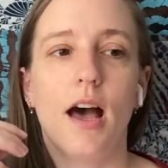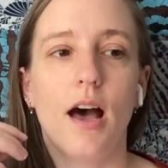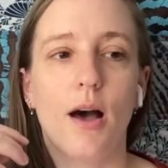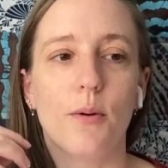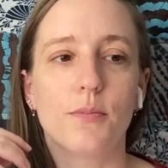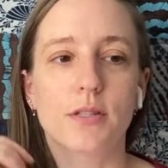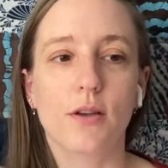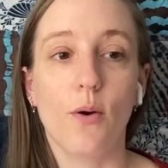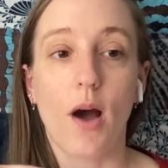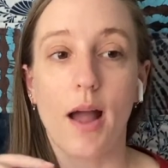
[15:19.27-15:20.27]
Um,
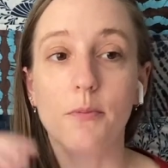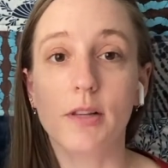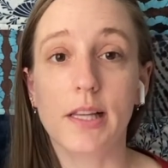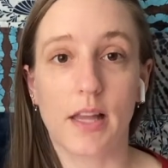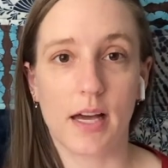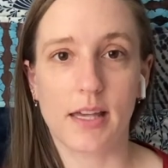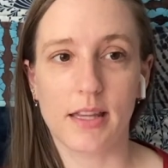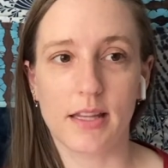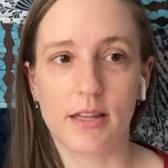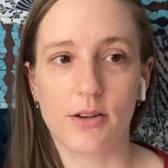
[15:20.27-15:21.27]
so I'm really lucky
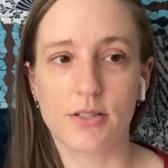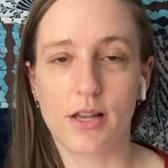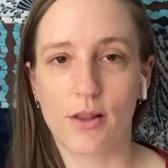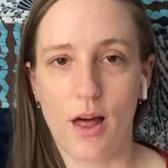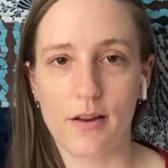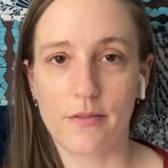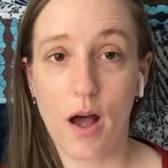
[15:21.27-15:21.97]
that there's a lot of